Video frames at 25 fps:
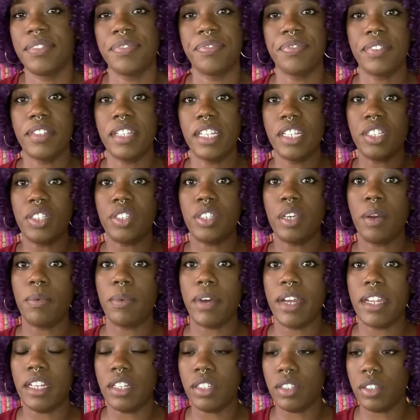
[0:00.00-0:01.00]
let's jump
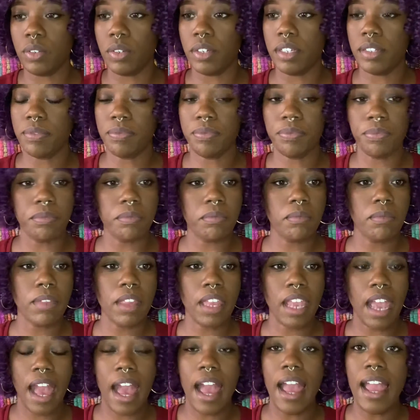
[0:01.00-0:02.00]
right into it.
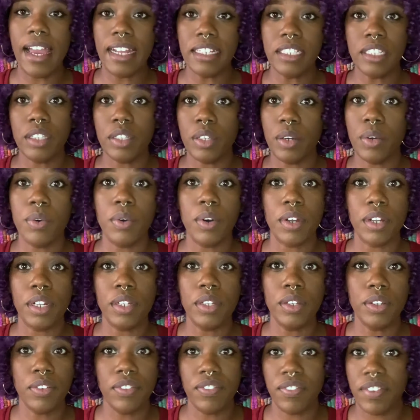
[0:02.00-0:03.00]
I had to throw on a
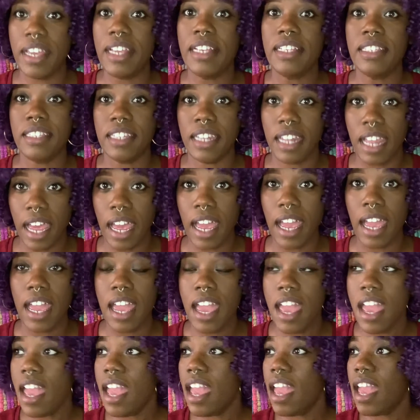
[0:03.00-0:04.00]
little face today
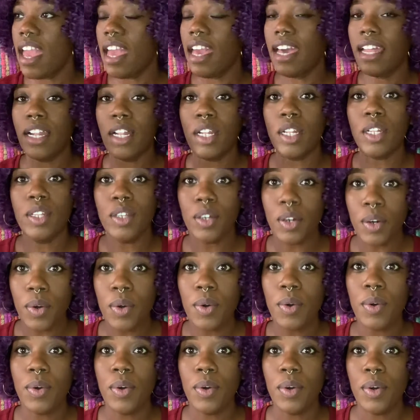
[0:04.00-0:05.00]
and a
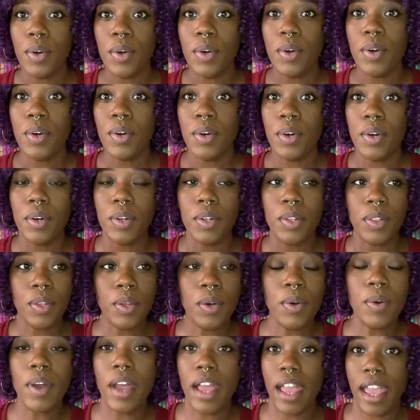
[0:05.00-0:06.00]
little
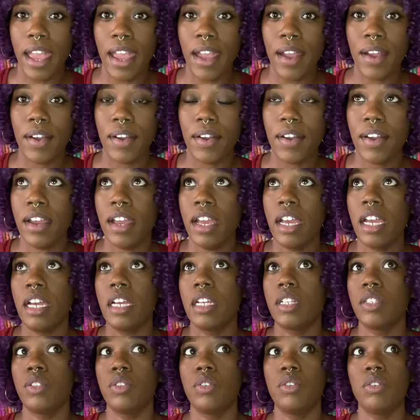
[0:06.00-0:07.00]
hair
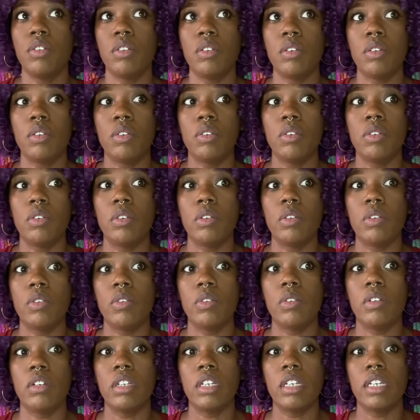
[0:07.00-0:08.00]

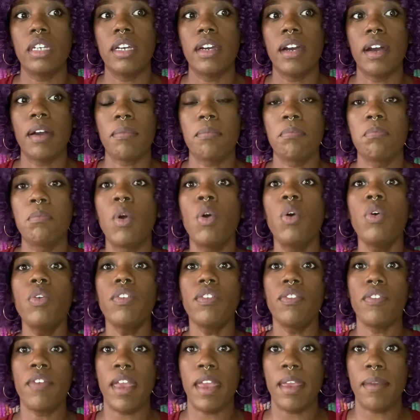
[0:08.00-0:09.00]
to
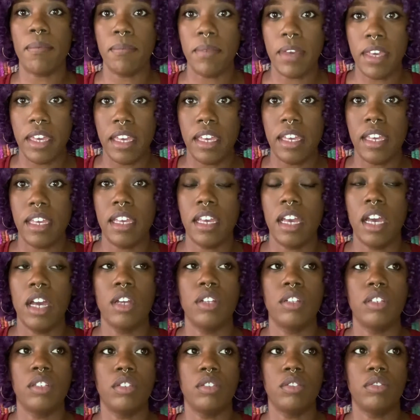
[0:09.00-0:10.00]
motivate me
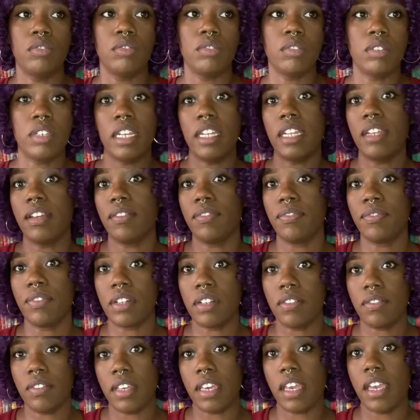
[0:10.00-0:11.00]
to get in front
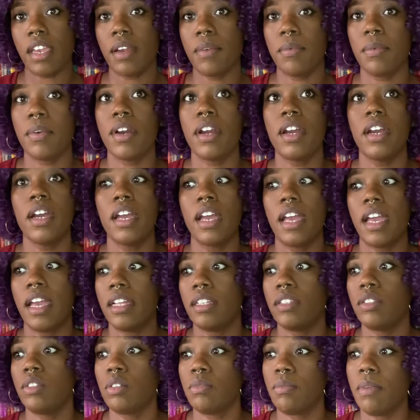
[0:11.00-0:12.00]
of the camera
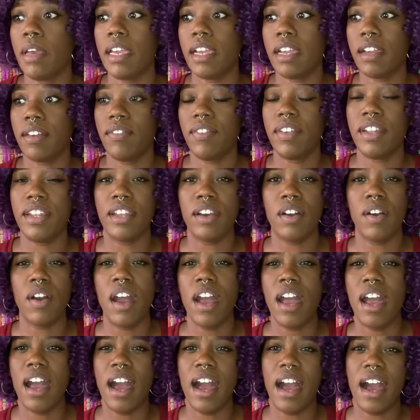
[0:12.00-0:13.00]
and to make a video.
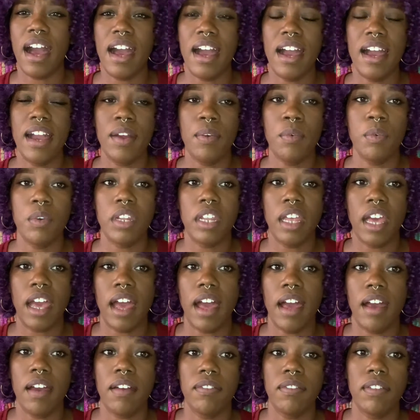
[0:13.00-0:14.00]
I would
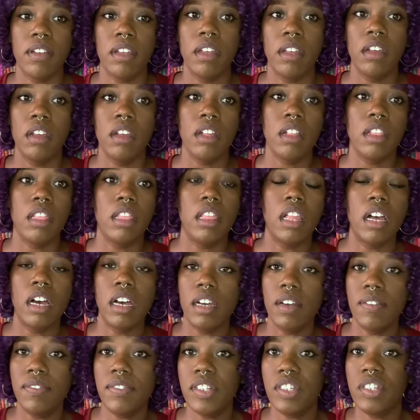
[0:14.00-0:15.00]
have
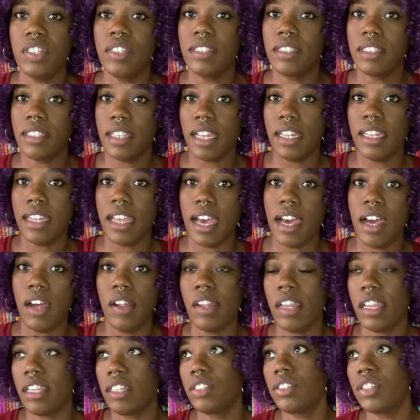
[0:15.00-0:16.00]
loved to just sit
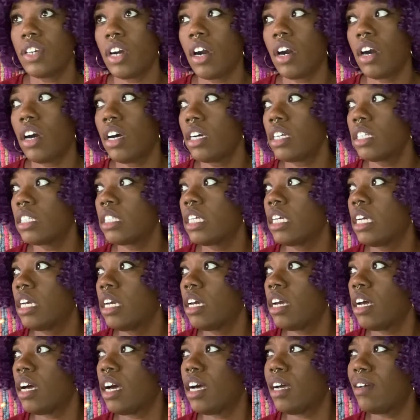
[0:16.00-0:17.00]
down and talk.
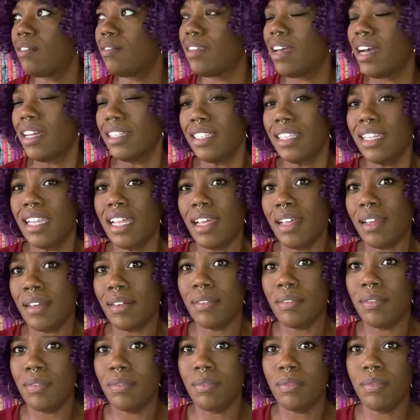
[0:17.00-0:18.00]
Not that
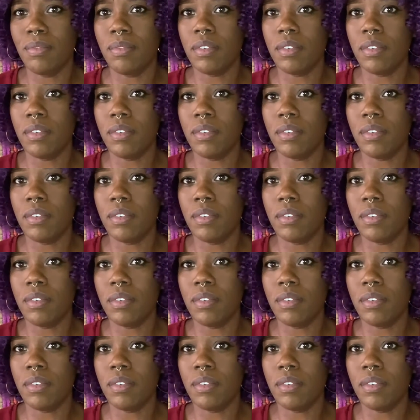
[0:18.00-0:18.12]
I'm